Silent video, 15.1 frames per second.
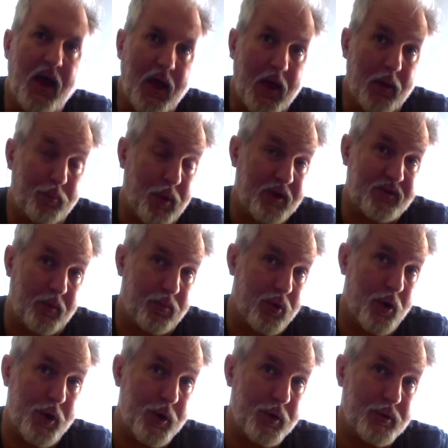but to
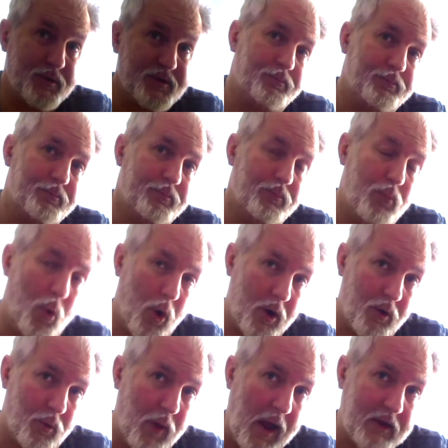produce more
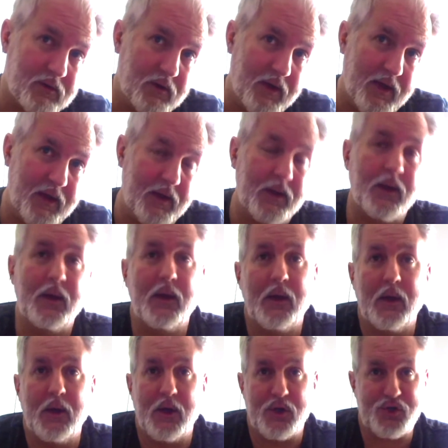directly
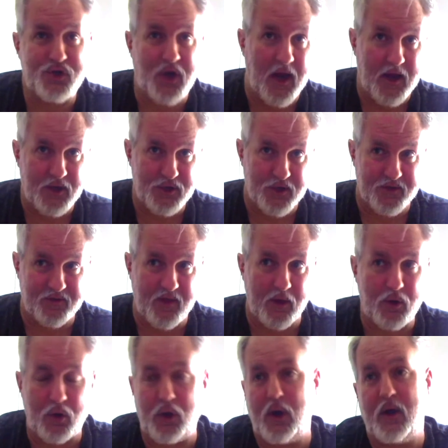changes that
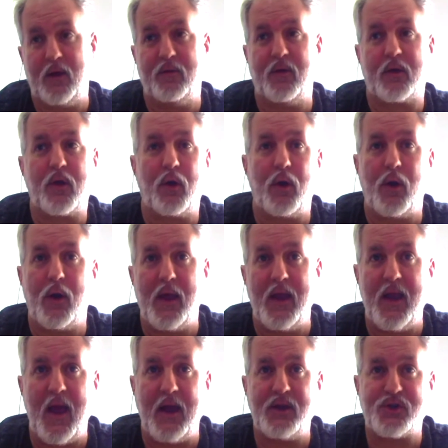could have occurred in
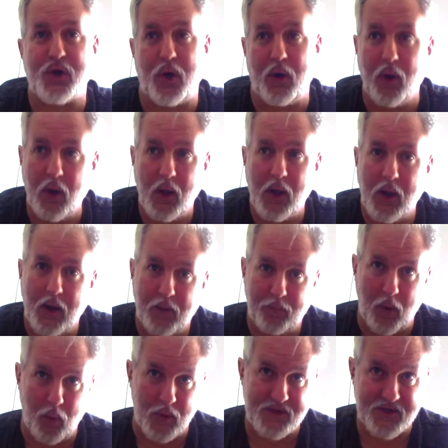nature, but
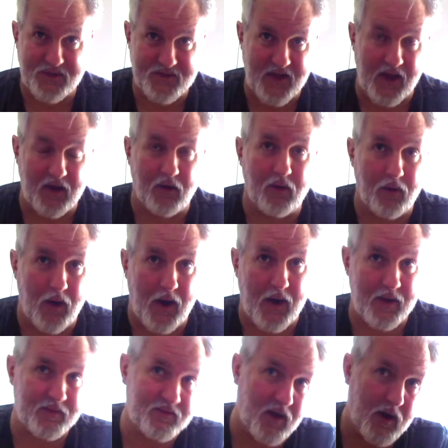would just take a lot of
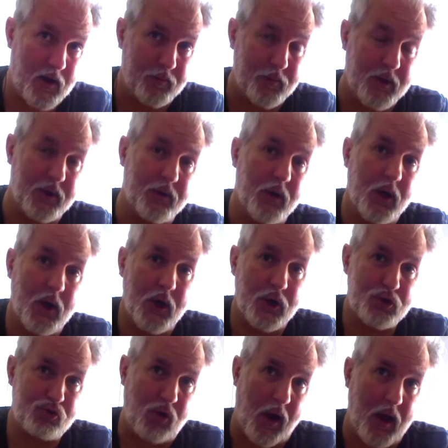time and
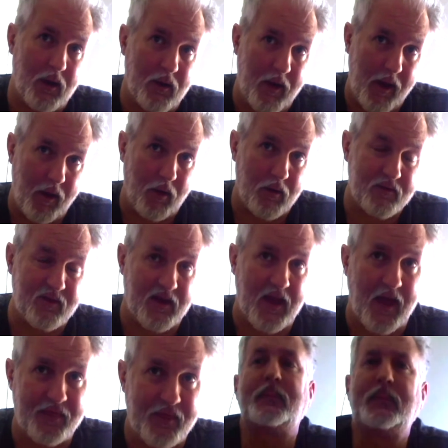trial and error to get
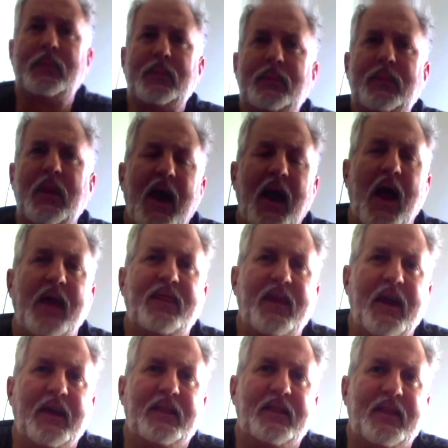there. And I
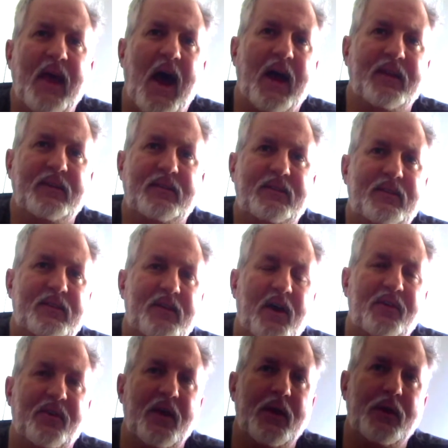think that
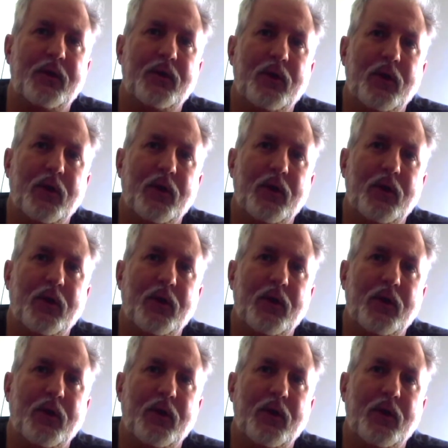doesn't